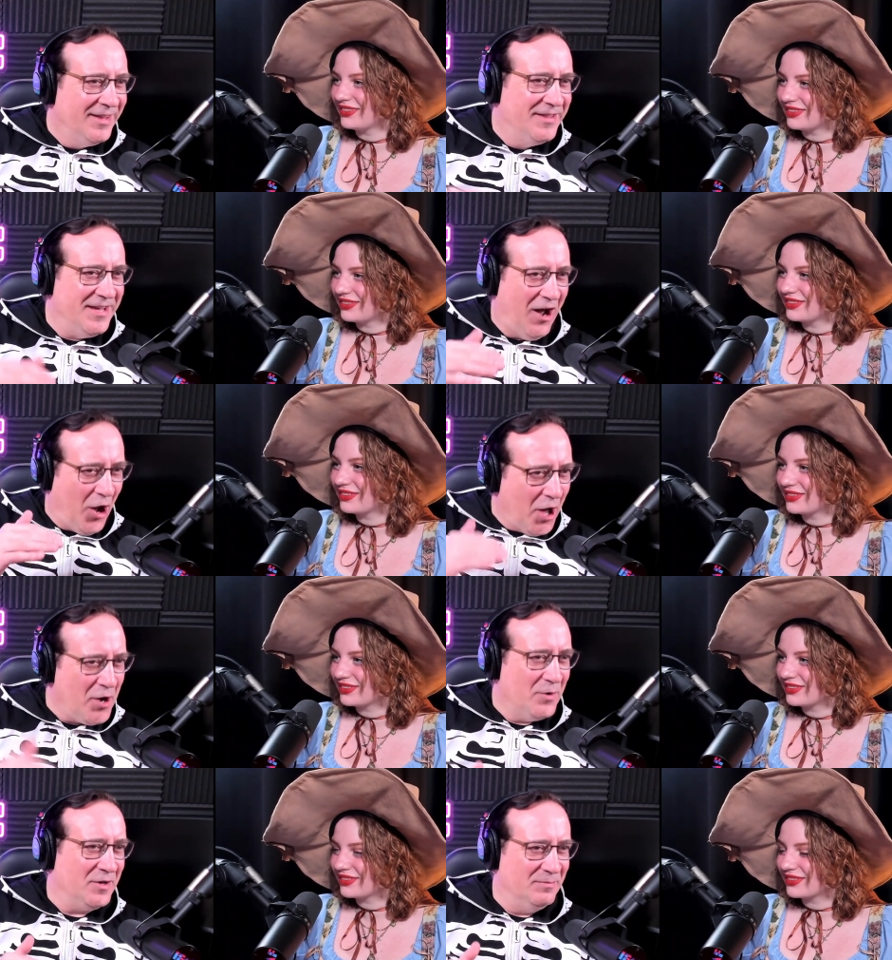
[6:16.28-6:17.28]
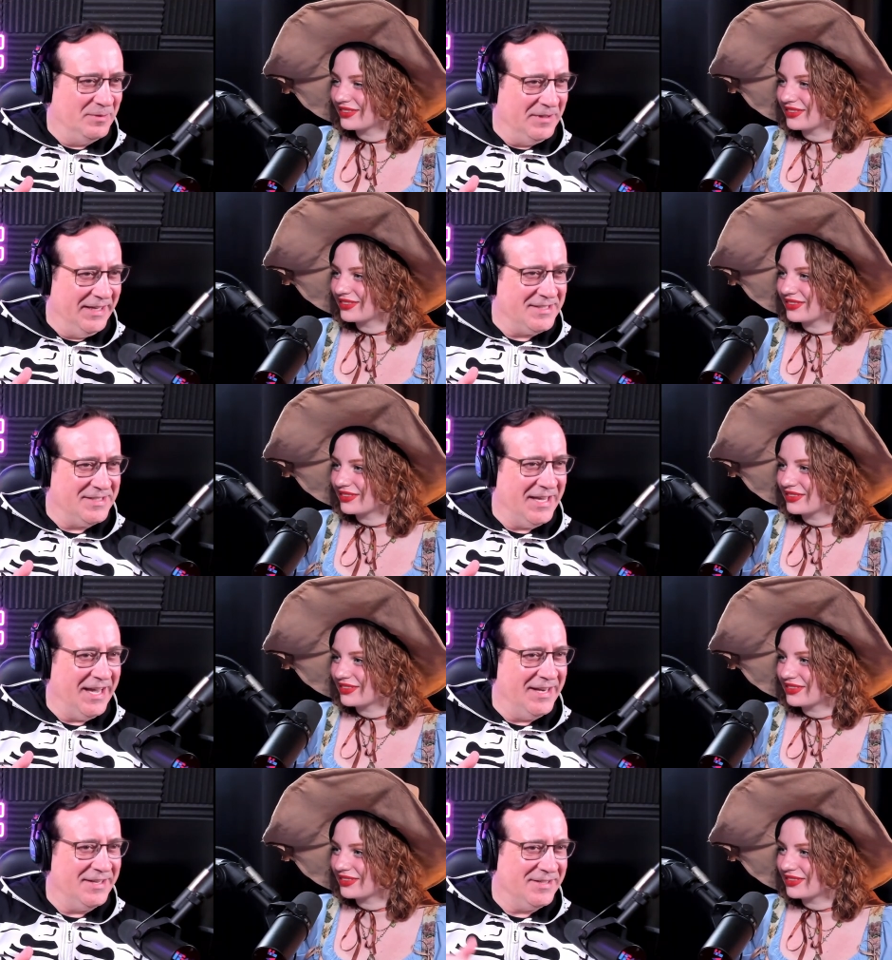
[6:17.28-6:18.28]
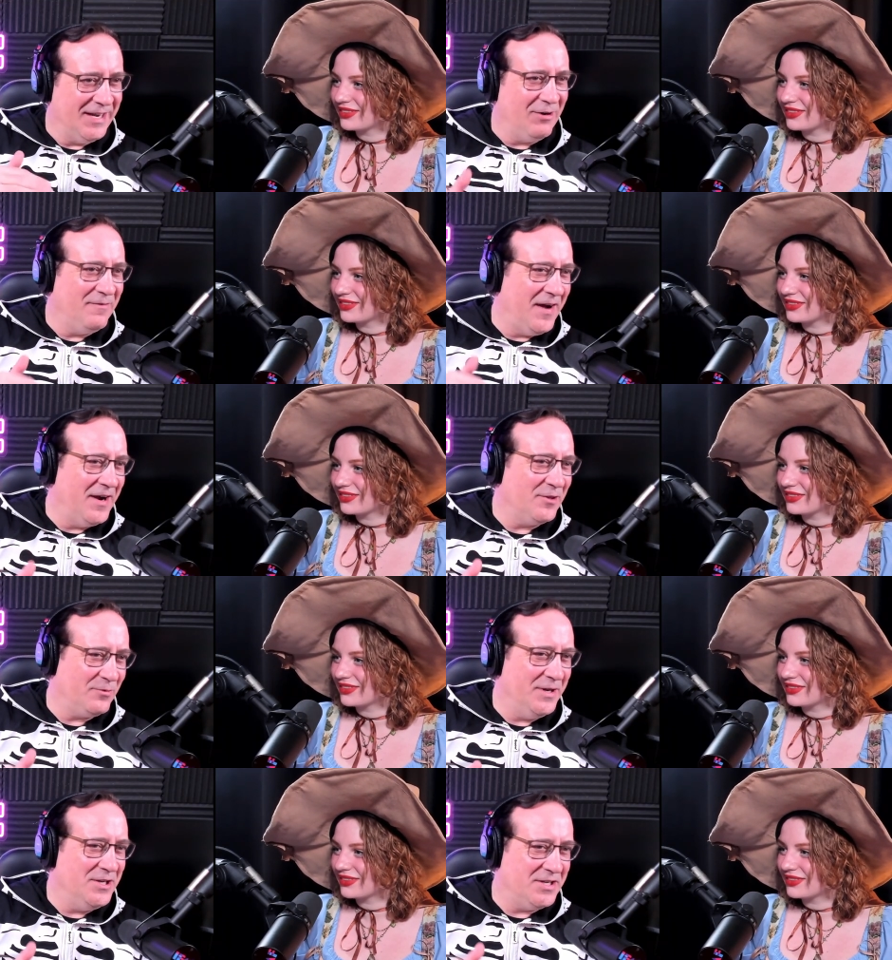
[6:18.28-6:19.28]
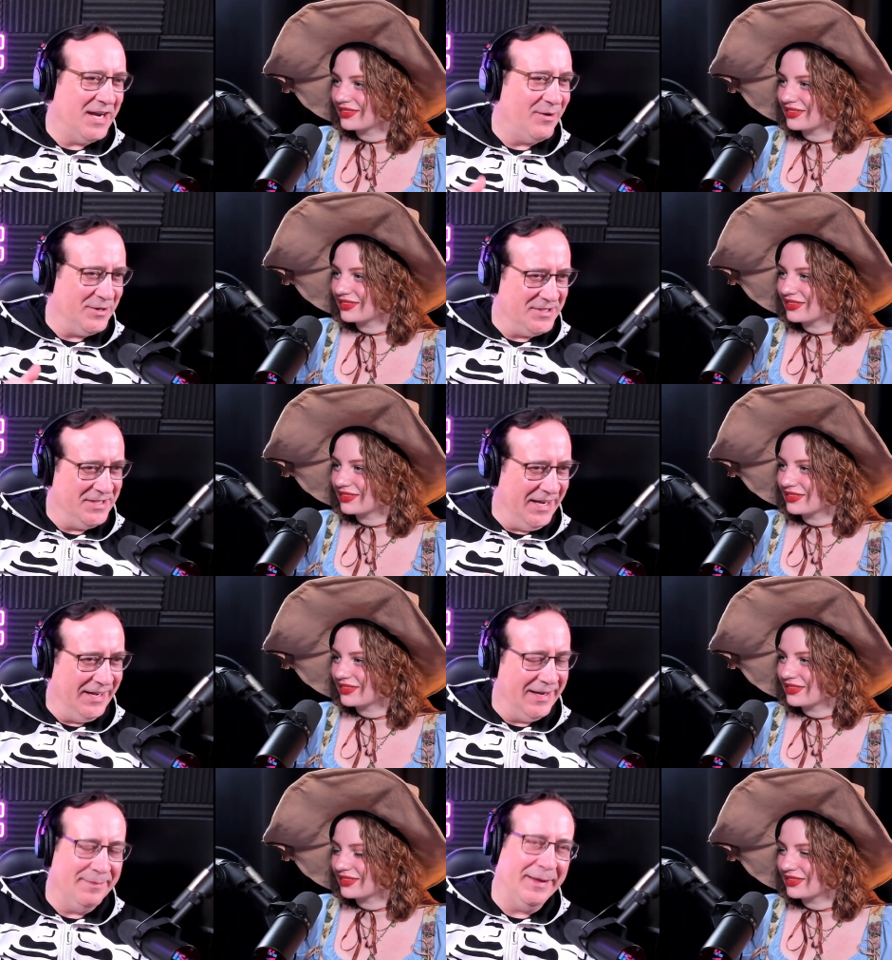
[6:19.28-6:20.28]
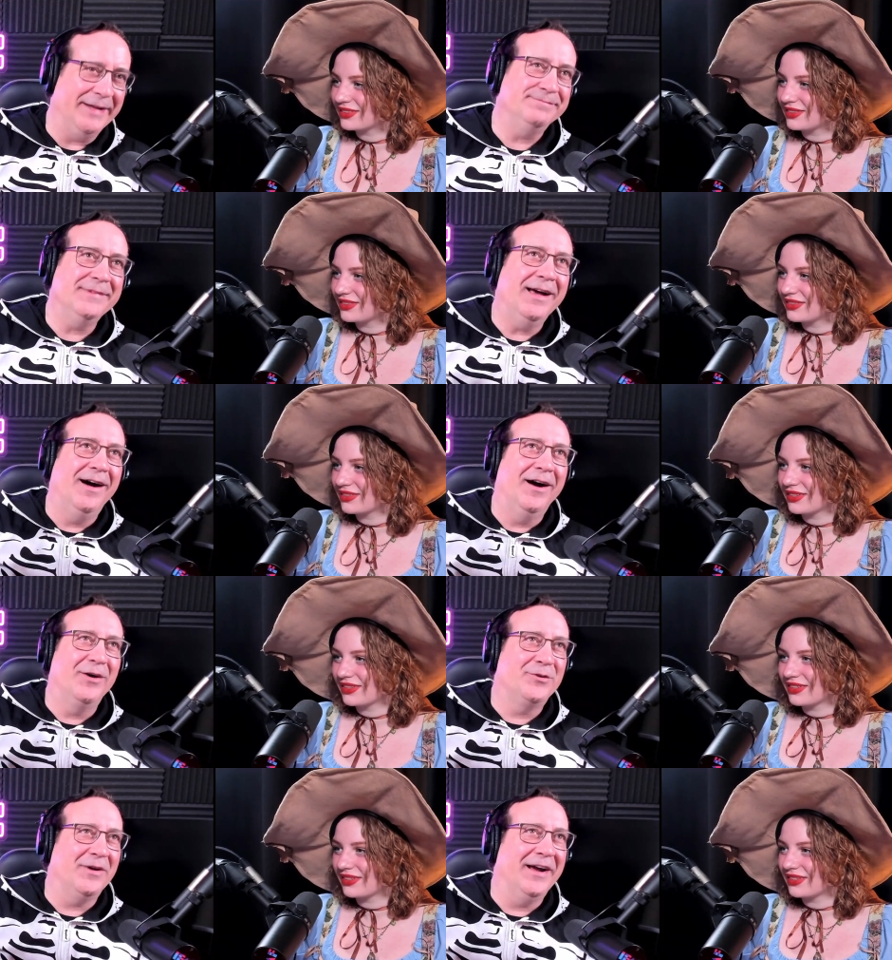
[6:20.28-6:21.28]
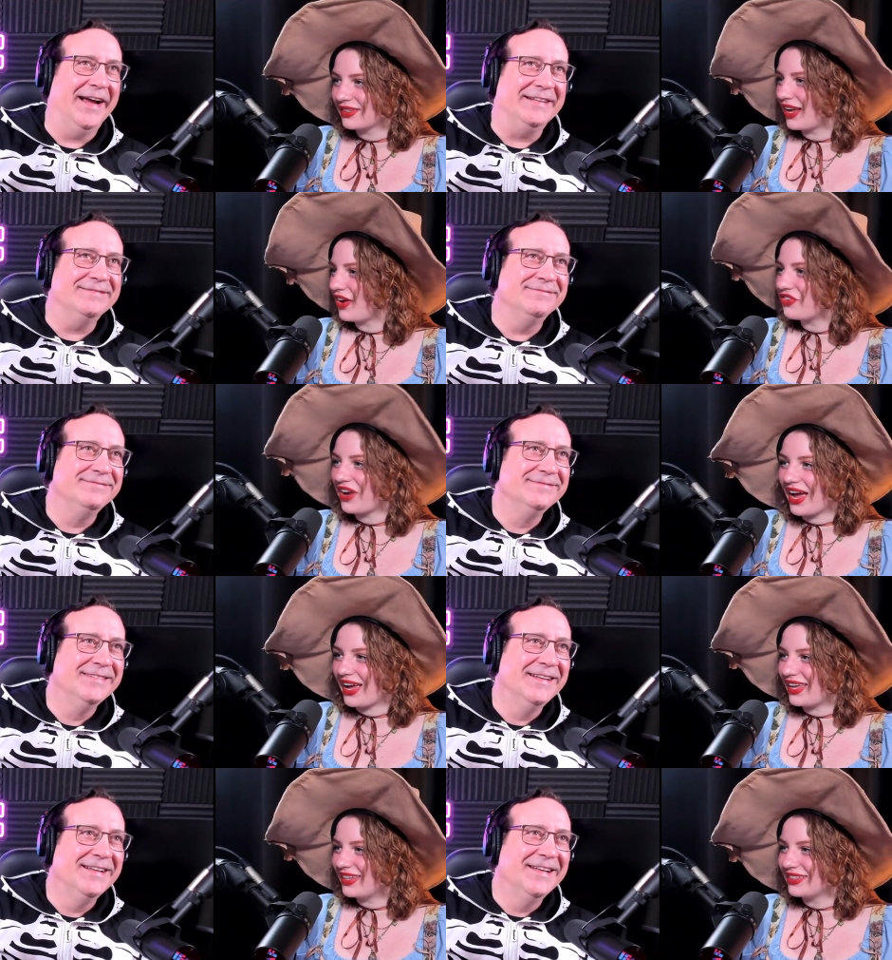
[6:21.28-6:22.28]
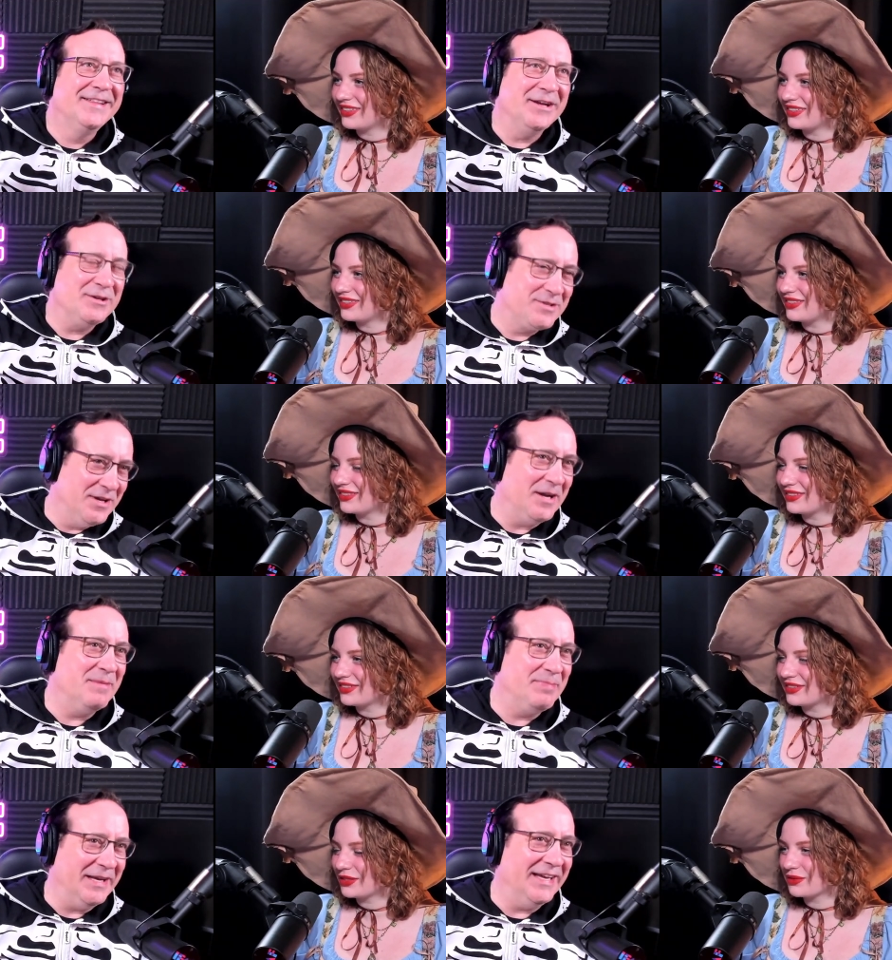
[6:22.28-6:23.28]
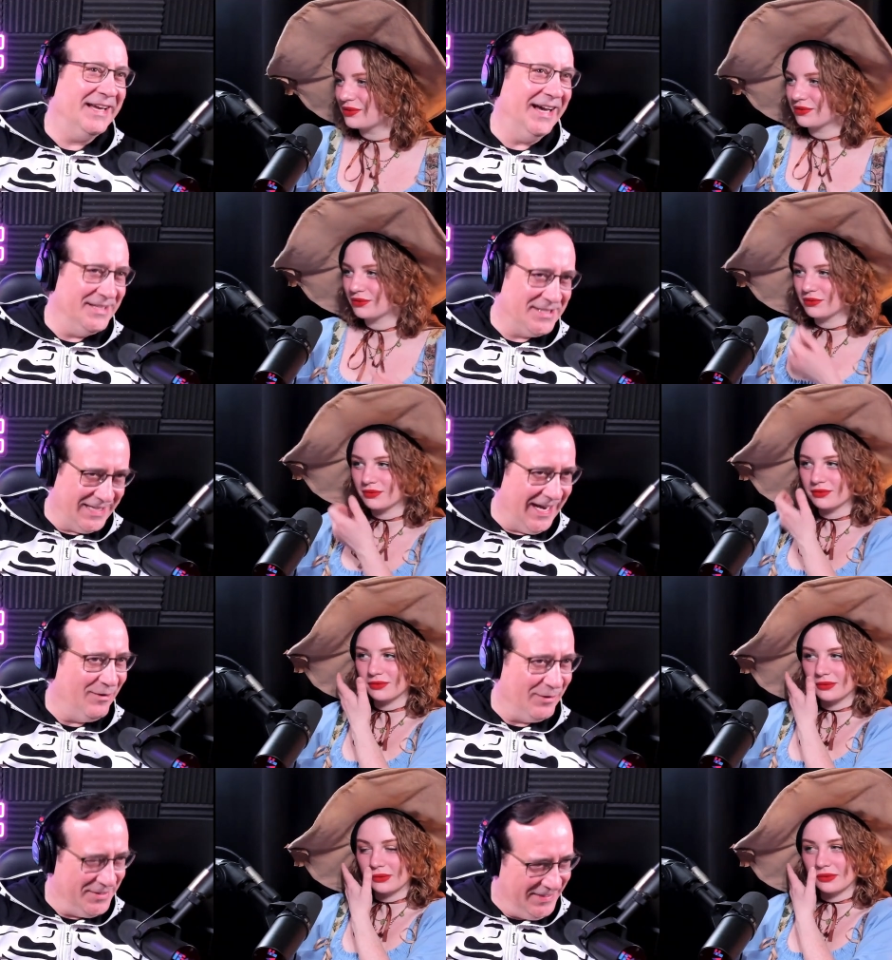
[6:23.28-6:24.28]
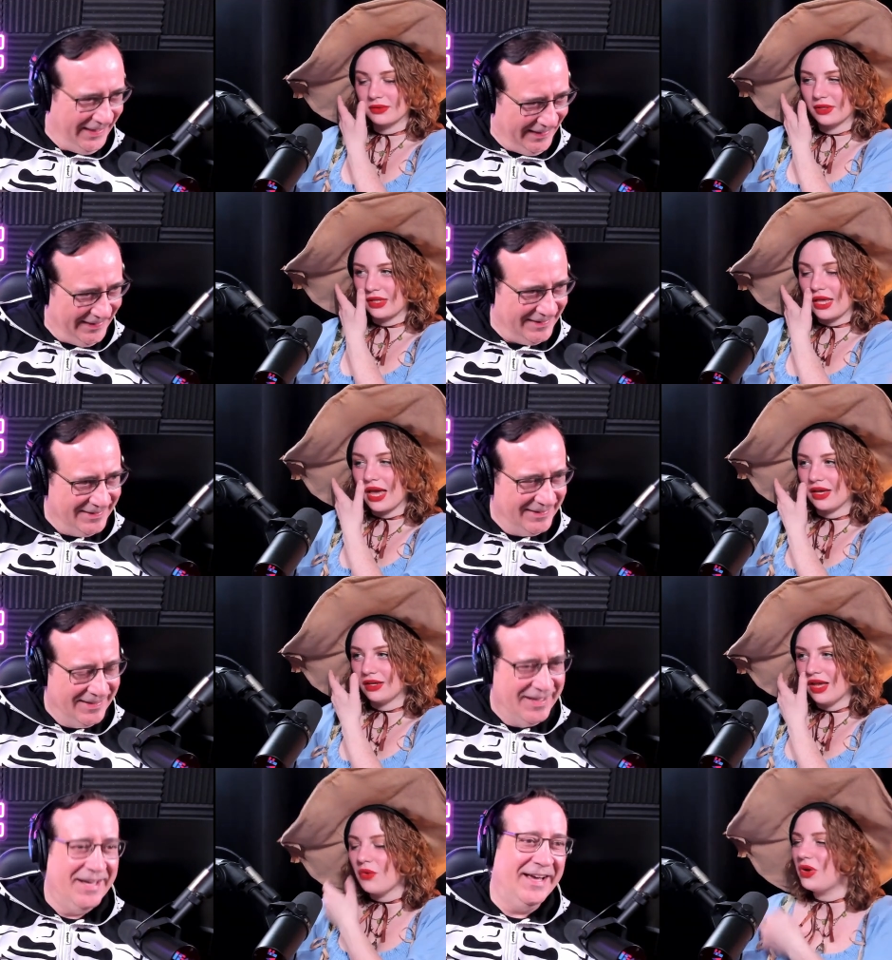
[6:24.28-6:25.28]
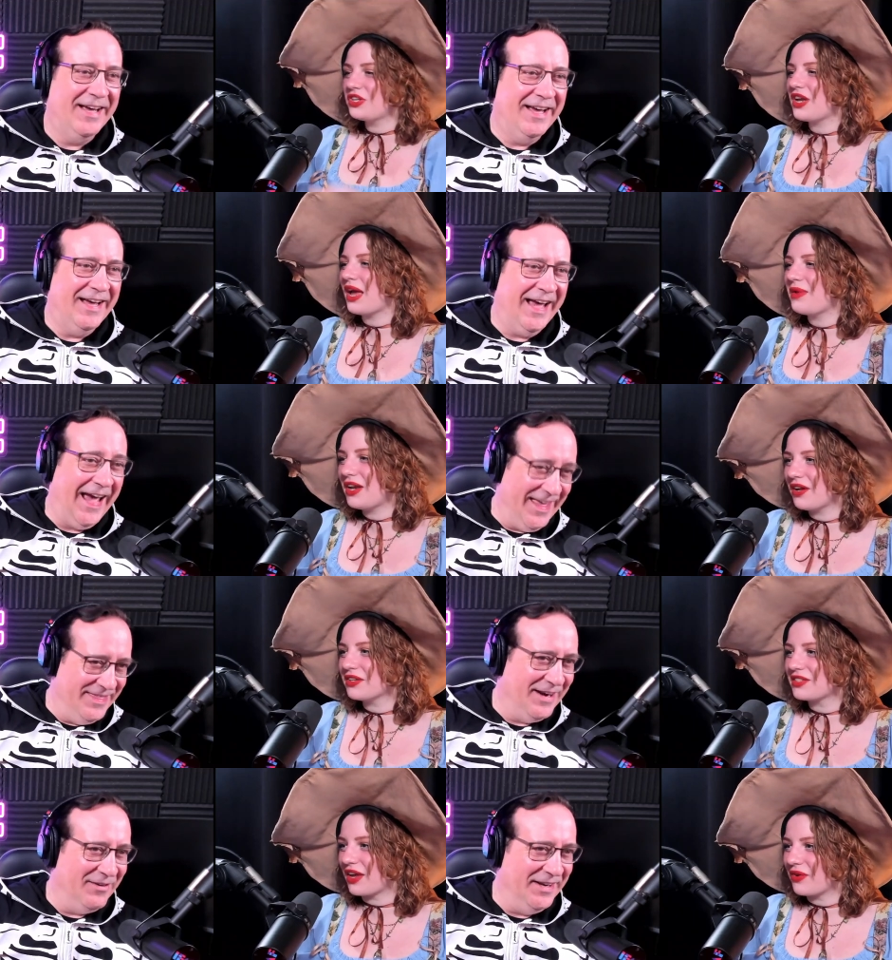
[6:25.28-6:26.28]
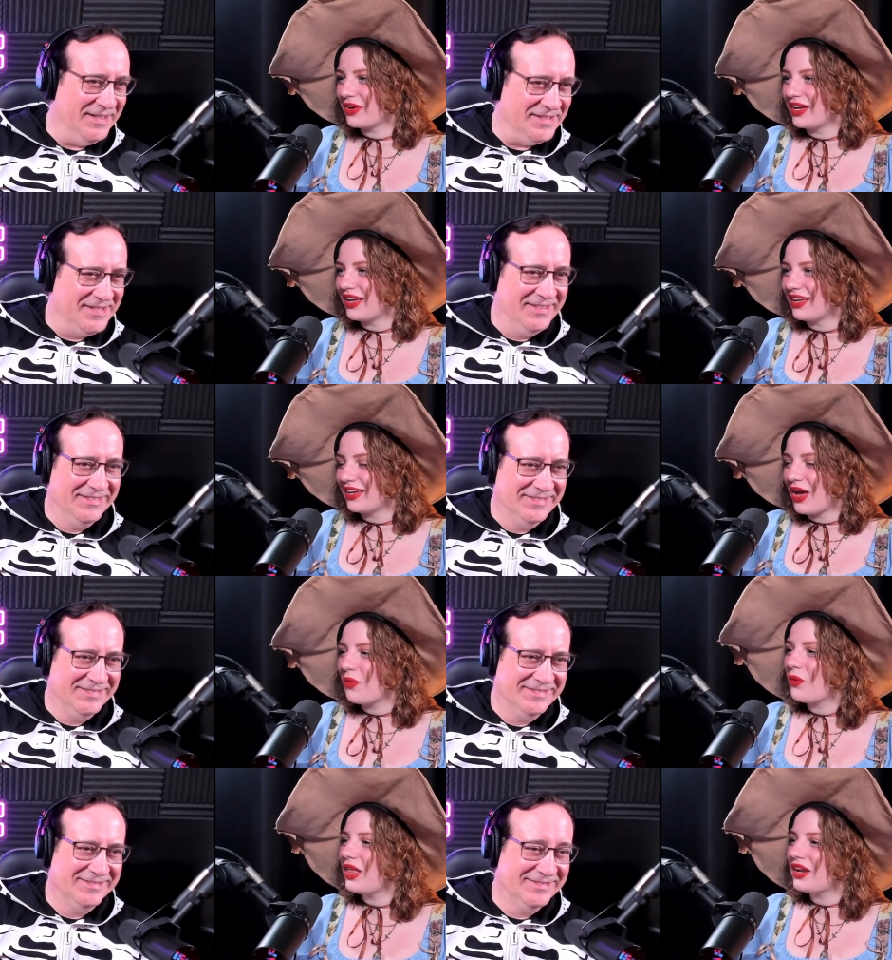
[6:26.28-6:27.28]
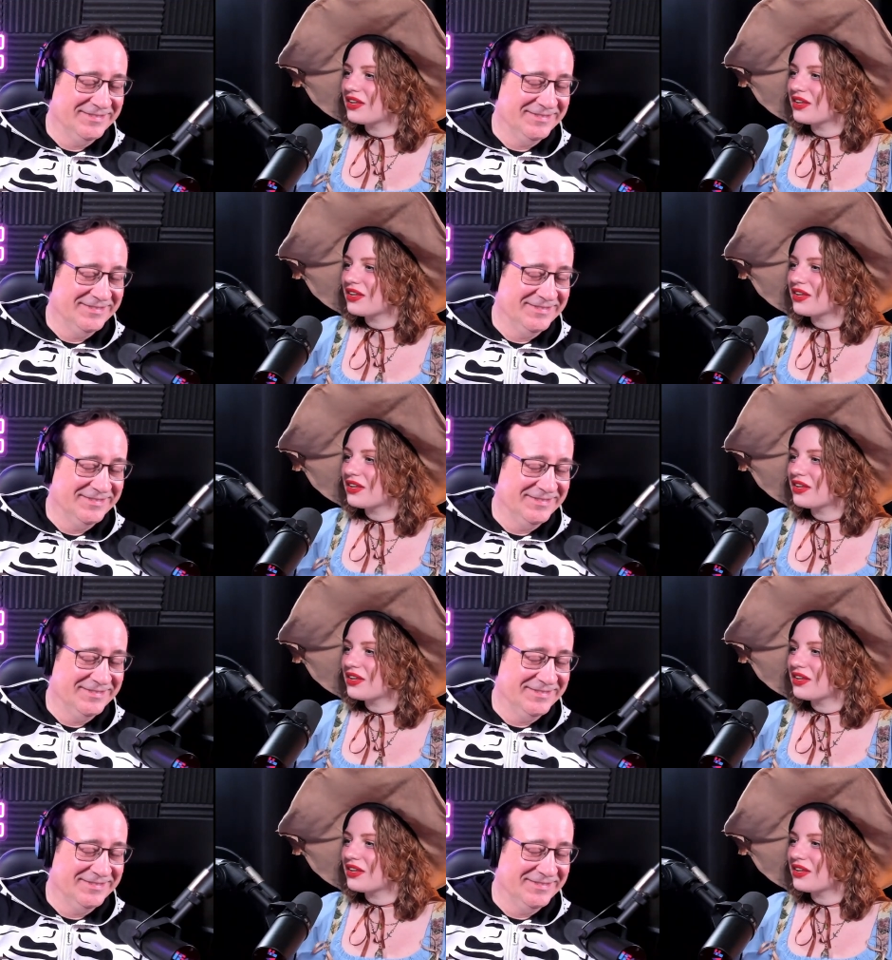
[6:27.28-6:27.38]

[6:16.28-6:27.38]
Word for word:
Speaker 1: The autocomplete said Terrifier 3 shower scene and I'm like, "Oh, great."
Speaker 2: Right.
Speaker 1: There's going to be a shower scene.
Speaker 2: Yeah. Which I mean and also there is. Well, and